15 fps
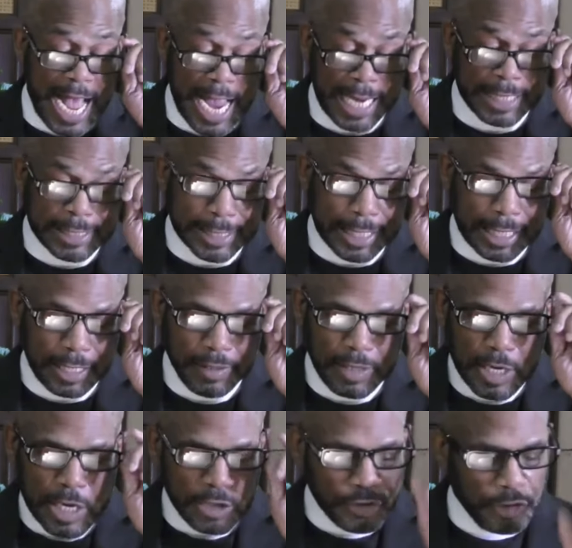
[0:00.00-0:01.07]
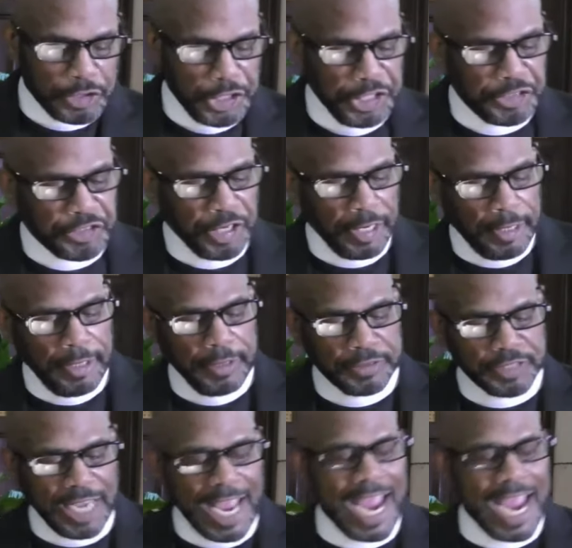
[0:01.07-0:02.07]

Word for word: Isaac. So she turned to